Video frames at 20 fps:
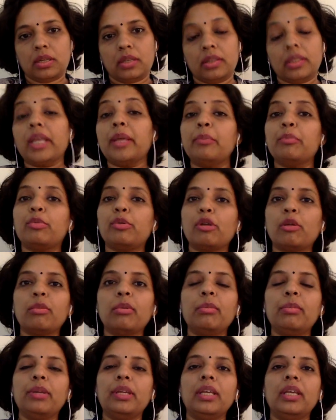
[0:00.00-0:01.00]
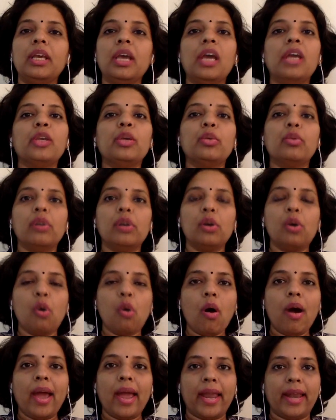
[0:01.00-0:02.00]
then probably you will
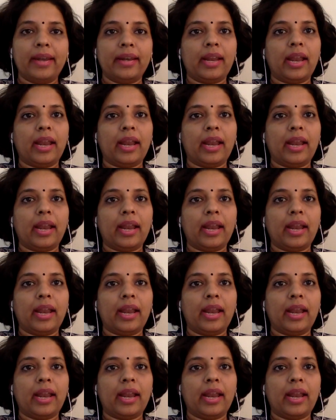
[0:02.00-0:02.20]
go ahead